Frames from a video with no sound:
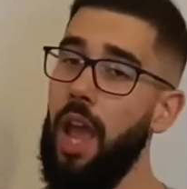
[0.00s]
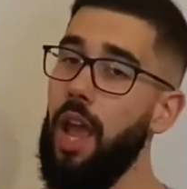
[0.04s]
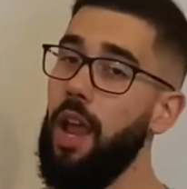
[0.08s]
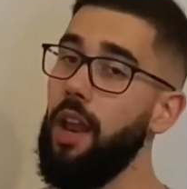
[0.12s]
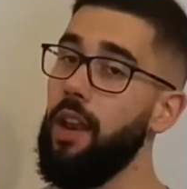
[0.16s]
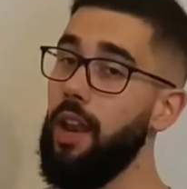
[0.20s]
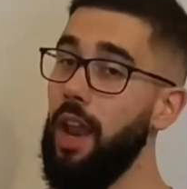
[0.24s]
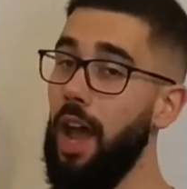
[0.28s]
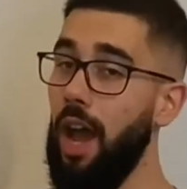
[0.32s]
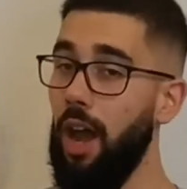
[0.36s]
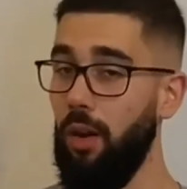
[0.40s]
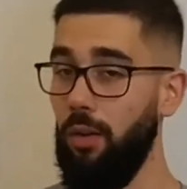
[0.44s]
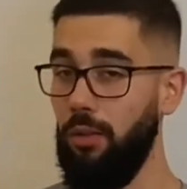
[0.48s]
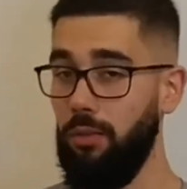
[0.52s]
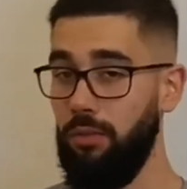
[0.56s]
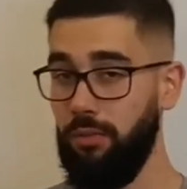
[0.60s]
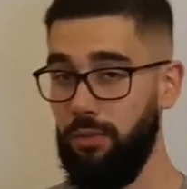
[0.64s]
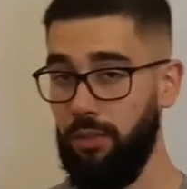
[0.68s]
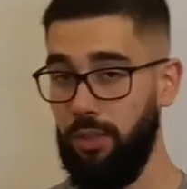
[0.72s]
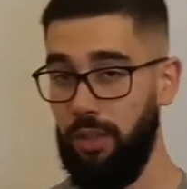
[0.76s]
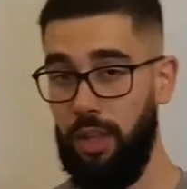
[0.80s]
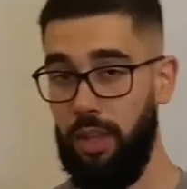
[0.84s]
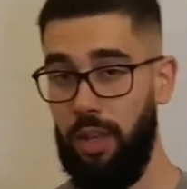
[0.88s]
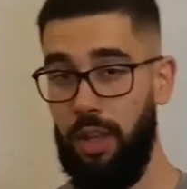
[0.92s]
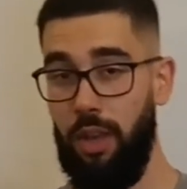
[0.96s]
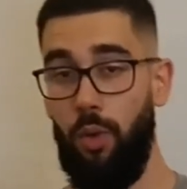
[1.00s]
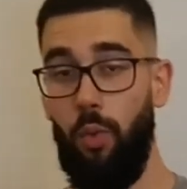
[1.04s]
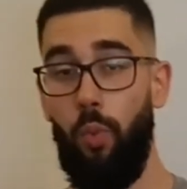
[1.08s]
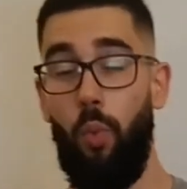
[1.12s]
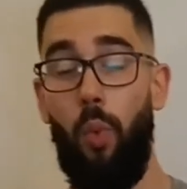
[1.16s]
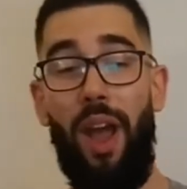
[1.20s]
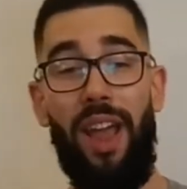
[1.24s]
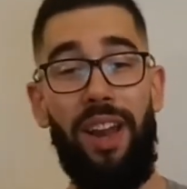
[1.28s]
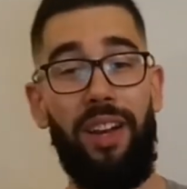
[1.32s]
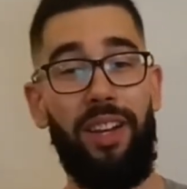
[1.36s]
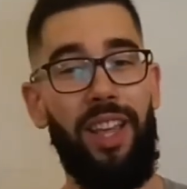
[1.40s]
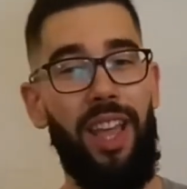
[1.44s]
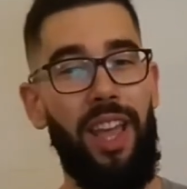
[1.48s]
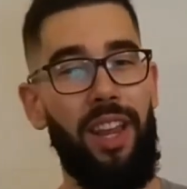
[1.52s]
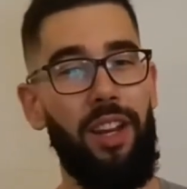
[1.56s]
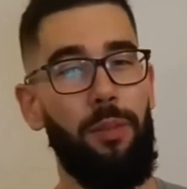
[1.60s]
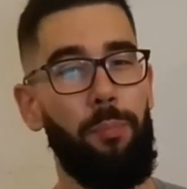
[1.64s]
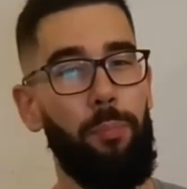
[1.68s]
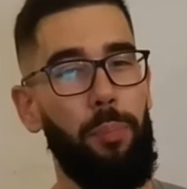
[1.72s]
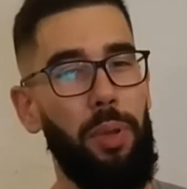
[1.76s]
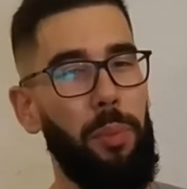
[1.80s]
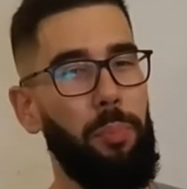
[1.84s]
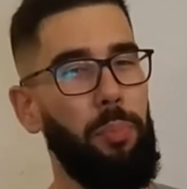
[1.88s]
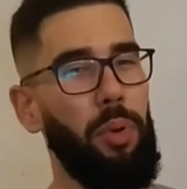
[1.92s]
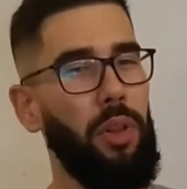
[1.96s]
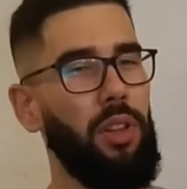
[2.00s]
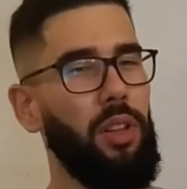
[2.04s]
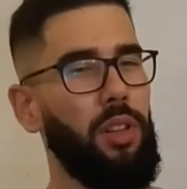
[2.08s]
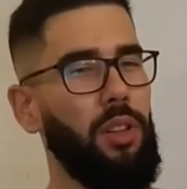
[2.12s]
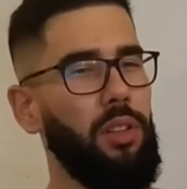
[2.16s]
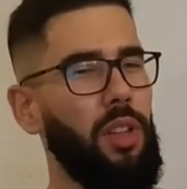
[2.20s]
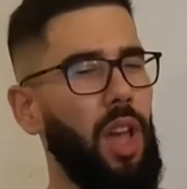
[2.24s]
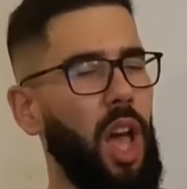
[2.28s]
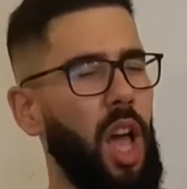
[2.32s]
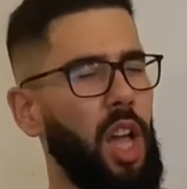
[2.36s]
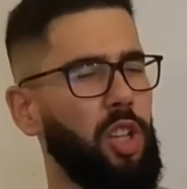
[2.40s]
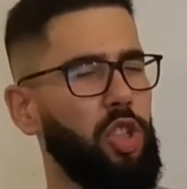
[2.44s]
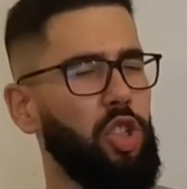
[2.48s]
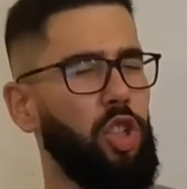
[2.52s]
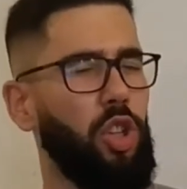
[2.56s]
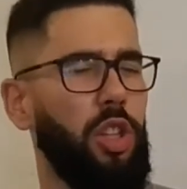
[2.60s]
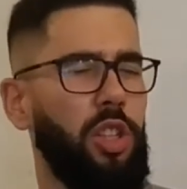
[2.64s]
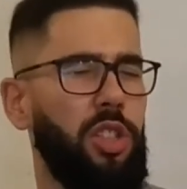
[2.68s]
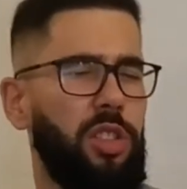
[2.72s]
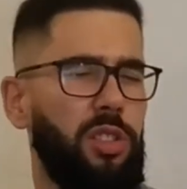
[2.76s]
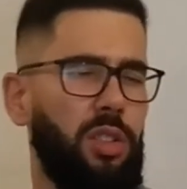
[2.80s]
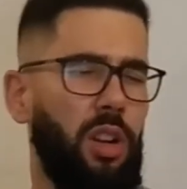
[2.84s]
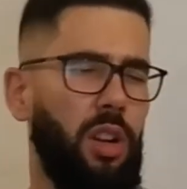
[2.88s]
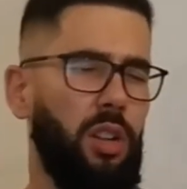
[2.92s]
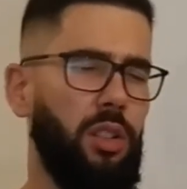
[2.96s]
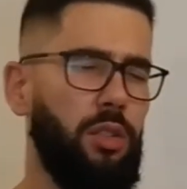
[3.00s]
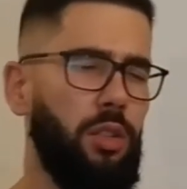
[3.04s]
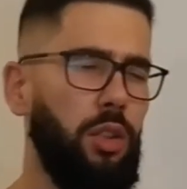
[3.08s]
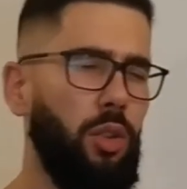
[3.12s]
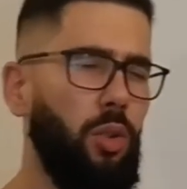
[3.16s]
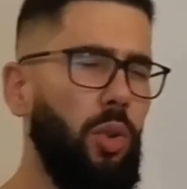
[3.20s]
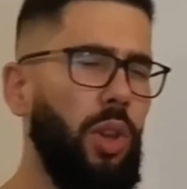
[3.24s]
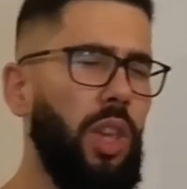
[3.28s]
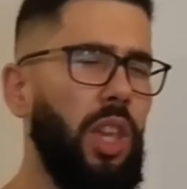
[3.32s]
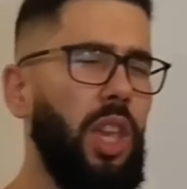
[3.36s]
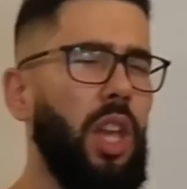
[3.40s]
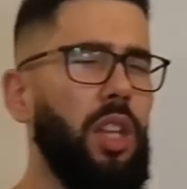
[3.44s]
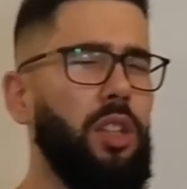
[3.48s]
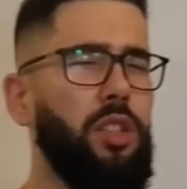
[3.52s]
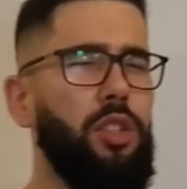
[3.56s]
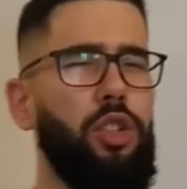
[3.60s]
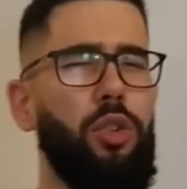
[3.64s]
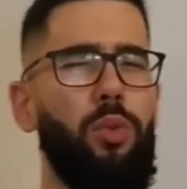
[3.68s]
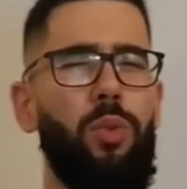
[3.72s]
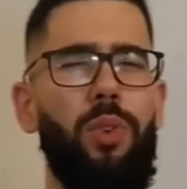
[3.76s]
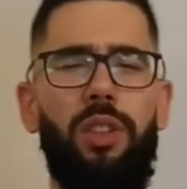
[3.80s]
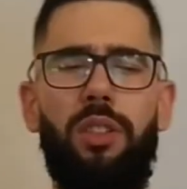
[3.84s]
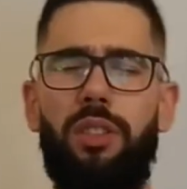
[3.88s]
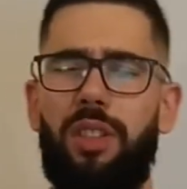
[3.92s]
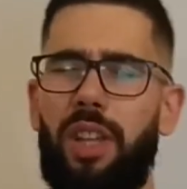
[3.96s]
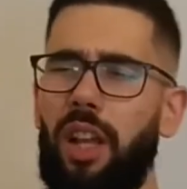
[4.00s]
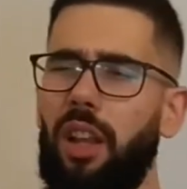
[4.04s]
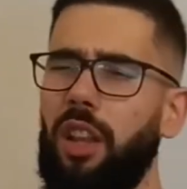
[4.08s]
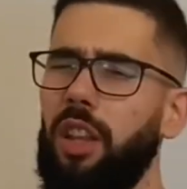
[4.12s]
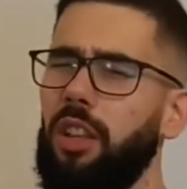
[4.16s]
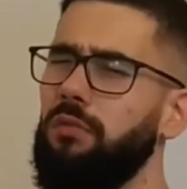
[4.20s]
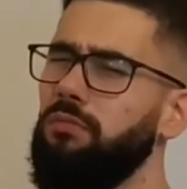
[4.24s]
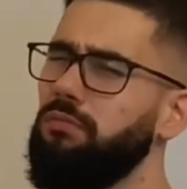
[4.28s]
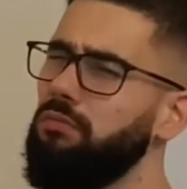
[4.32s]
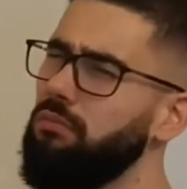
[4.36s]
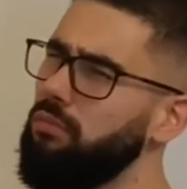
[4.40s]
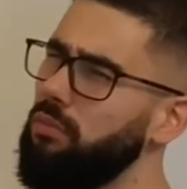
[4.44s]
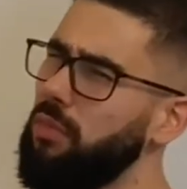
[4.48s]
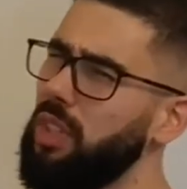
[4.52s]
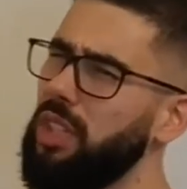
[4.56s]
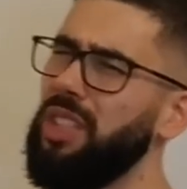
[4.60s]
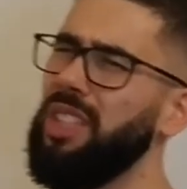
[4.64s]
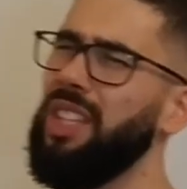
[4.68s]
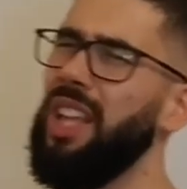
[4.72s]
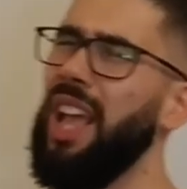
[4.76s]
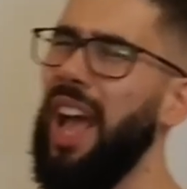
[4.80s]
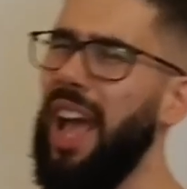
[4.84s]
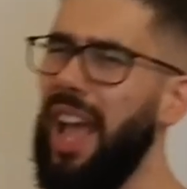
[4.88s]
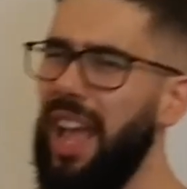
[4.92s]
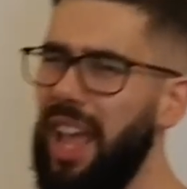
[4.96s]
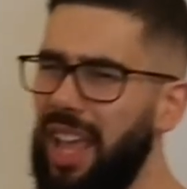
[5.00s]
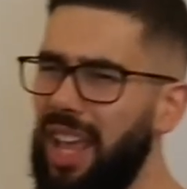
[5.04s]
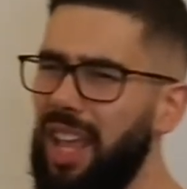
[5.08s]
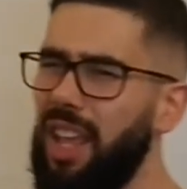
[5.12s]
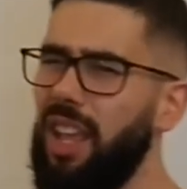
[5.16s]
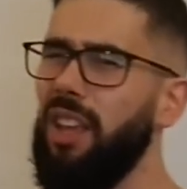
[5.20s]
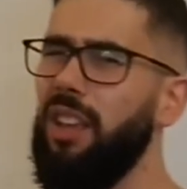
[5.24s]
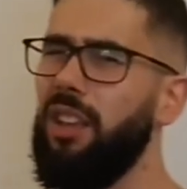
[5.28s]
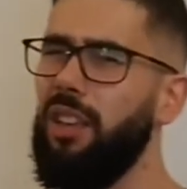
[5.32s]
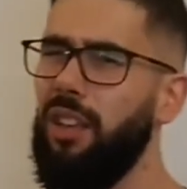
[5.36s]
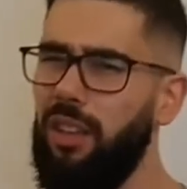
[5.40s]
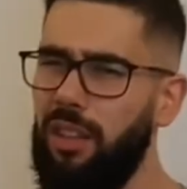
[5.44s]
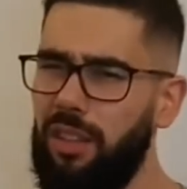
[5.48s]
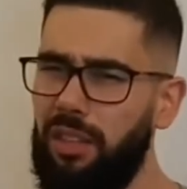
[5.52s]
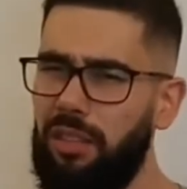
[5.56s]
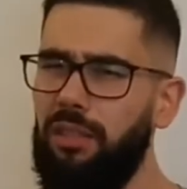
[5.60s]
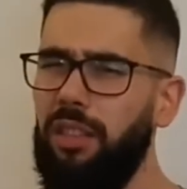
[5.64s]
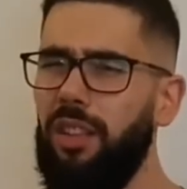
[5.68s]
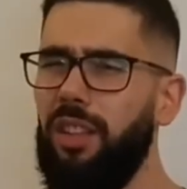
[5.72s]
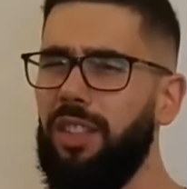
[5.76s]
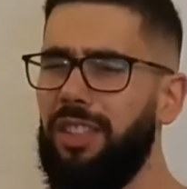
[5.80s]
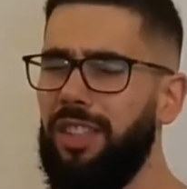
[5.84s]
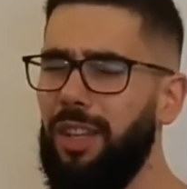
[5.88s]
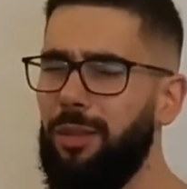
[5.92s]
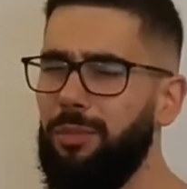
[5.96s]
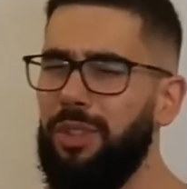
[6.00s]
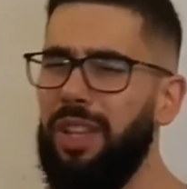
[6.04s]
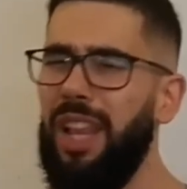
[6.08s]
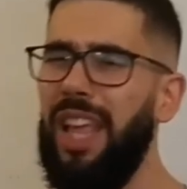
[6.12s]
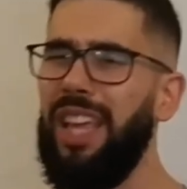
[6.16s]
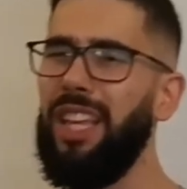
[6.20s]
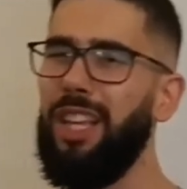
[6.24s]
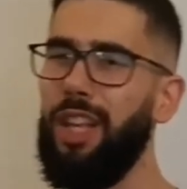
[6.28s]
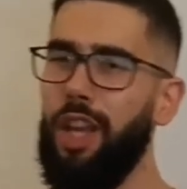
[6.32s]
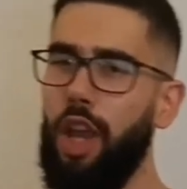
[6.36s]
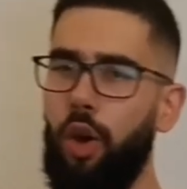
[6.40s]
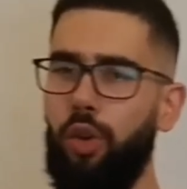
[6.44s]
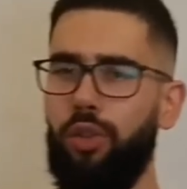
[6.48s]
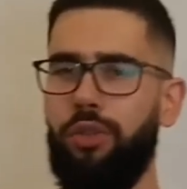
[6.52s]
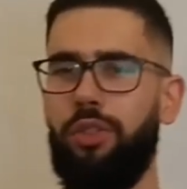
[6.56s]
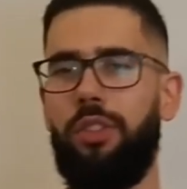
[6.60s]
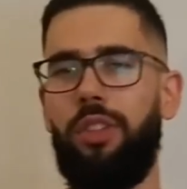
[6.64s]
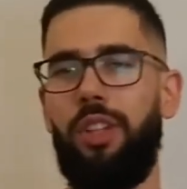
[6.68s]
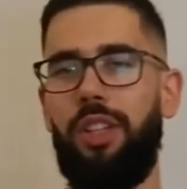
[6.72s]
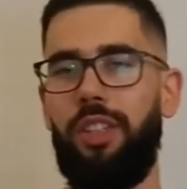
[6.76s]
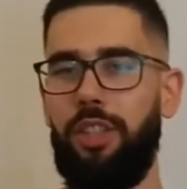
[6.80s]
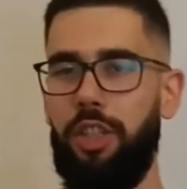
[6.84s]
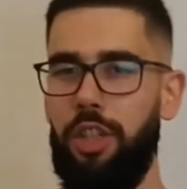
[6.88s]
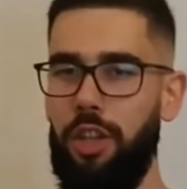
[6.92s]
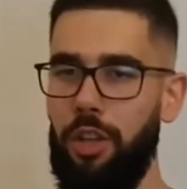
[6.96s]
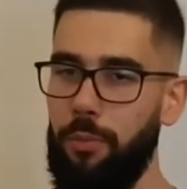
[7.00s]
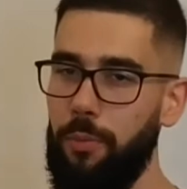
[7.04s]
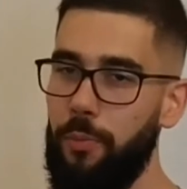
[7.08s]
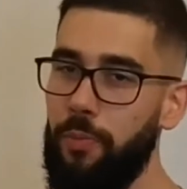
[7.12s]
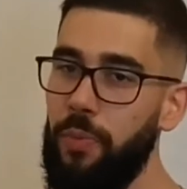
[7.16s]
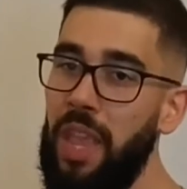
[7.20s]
Now, when can people actually start looking at you and telling, this guy seems like he goes to the gym?